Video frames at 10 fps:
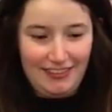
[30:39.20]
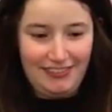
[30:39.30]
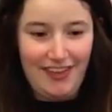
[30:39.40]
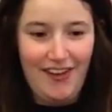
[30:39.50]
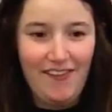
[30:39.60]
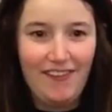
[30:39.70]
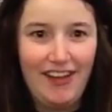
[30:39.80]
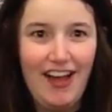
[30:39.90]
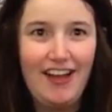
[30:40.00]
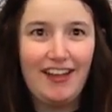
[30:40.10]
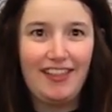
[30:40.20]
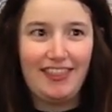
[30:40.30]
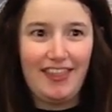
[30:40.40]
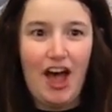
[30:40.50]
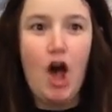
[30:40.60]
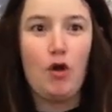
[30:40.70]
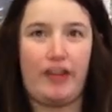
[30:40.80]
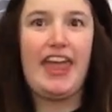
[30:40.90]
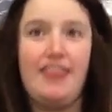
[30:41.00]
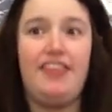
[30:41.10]
So, Oh,
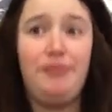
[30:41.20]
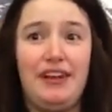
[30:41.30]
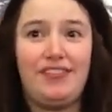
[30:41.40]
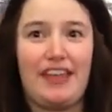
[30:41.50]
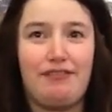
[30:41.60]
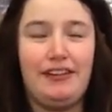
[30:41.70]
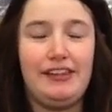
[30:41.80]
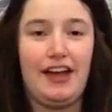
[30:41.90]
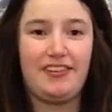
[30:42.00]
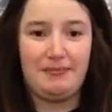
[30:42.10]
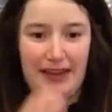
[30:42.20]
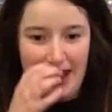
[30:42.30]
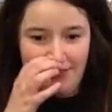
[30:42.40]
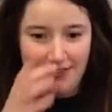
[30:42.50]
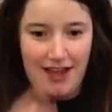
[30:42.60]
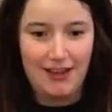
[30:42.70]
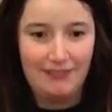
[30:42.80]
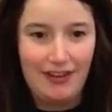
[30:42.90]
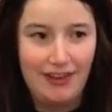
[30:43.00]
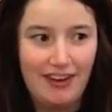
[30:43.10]
okay. This one is like really awesome. I have to talk
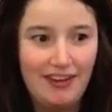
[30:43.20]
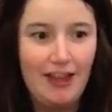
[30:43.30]
about it.